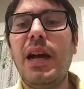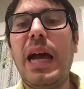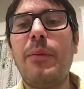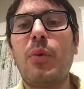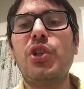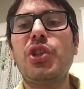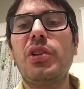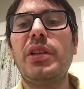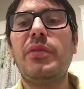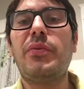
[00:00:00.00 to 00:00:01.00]
I'm
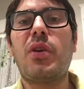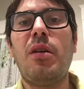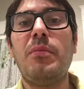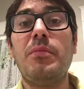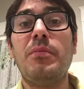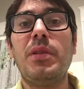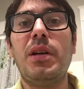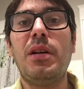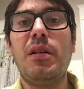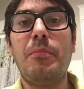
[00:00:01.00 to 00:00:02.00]
originally from
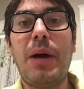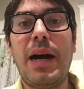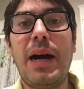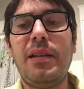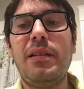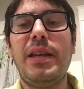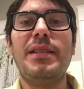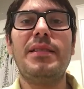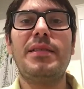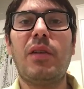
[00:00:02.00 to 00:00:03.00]
Bari
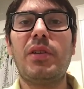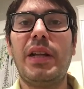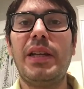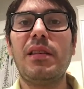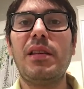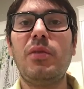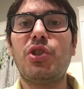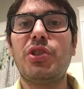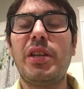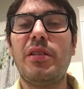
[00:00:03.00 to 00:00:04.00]
in southern Italy,
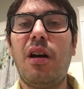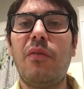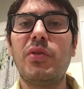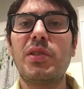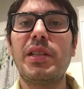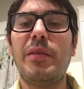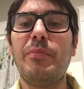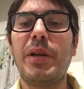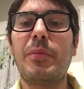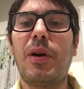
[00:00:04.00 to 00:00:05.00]
which is obviously a
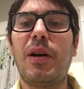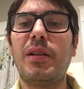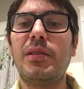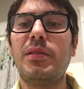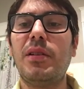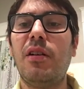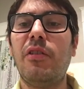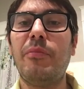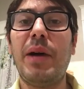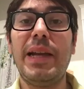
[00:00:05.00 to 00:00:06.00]
big part
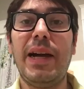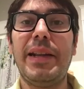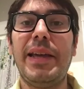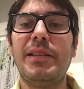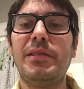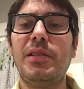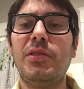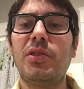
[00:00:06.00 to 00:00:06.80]
of my identity.